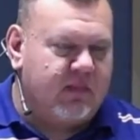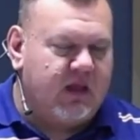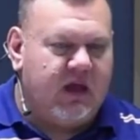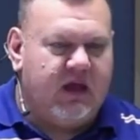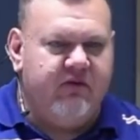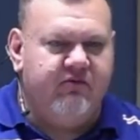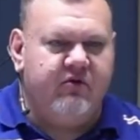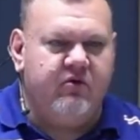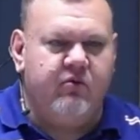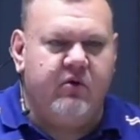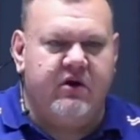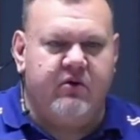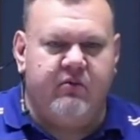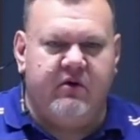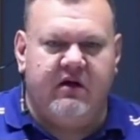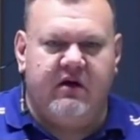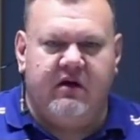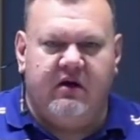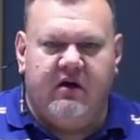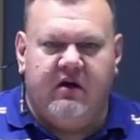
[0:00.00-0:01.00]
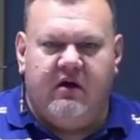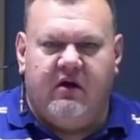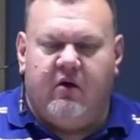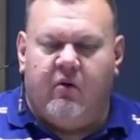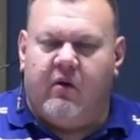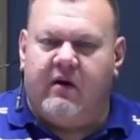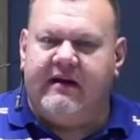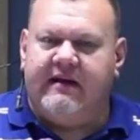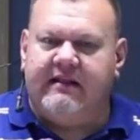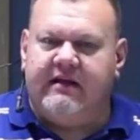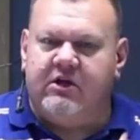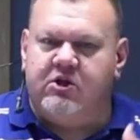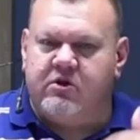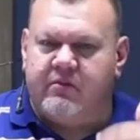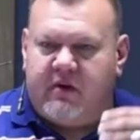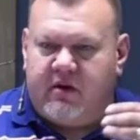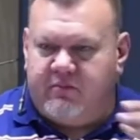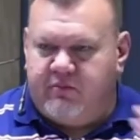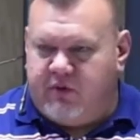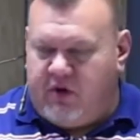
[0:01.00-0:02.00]
Even when we want to teach
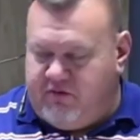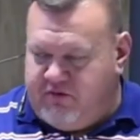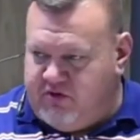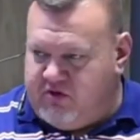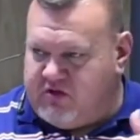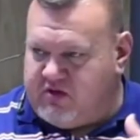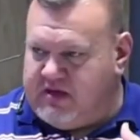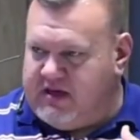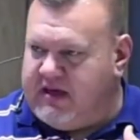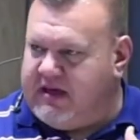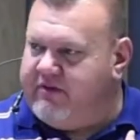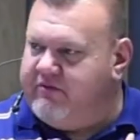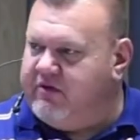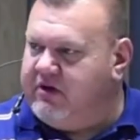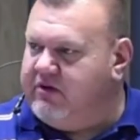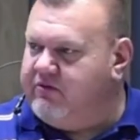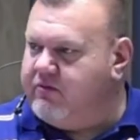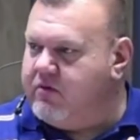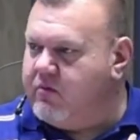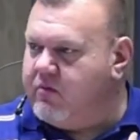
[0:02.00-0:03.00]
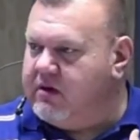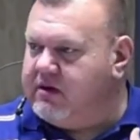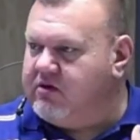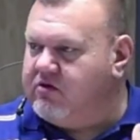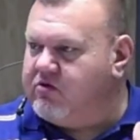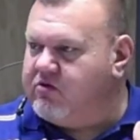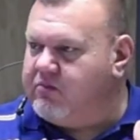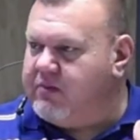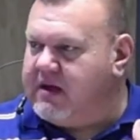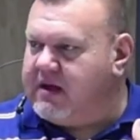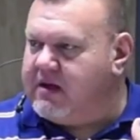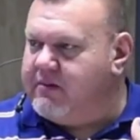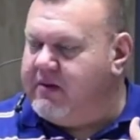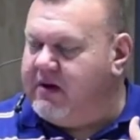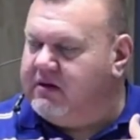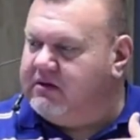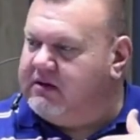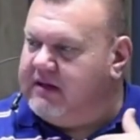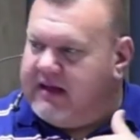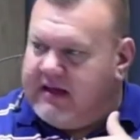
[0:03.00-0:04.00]
about prophecy, even if we want to speak
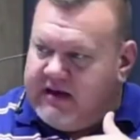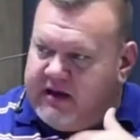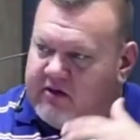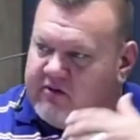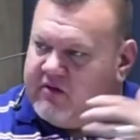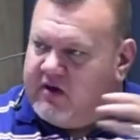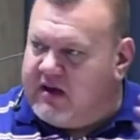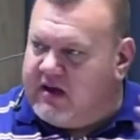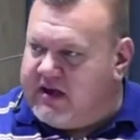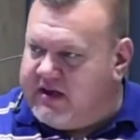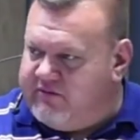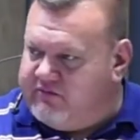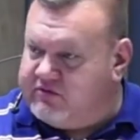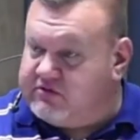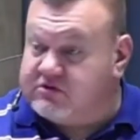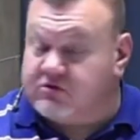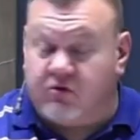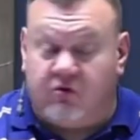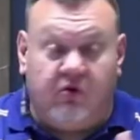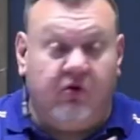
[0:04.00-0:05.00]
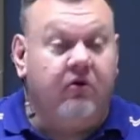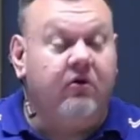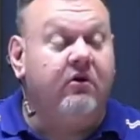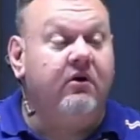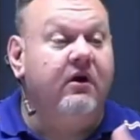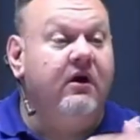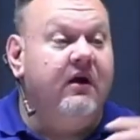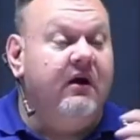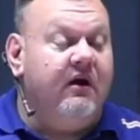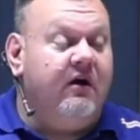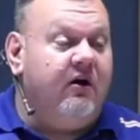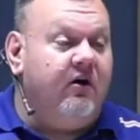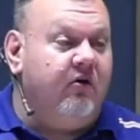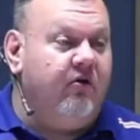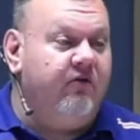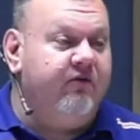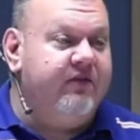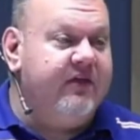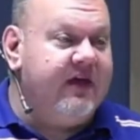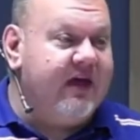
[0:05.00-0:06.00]
about any of the gifts or
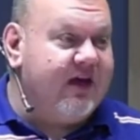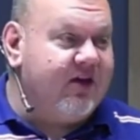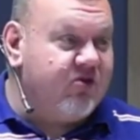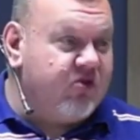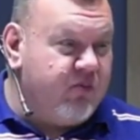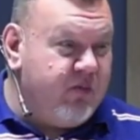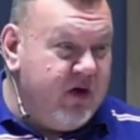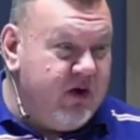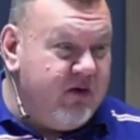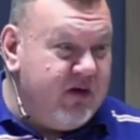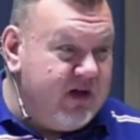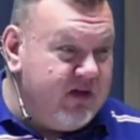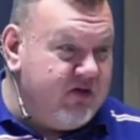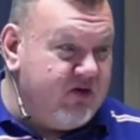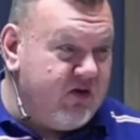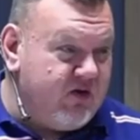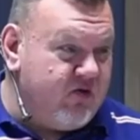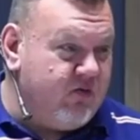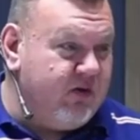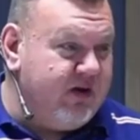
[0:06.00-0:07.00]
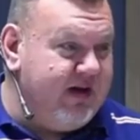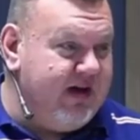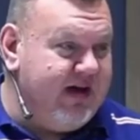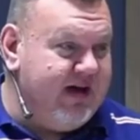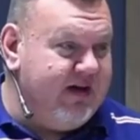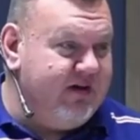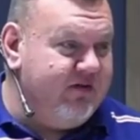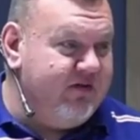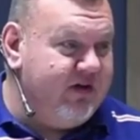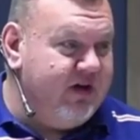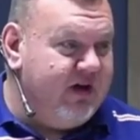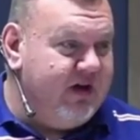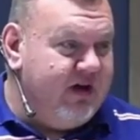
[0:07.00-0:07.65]
of the experiences one have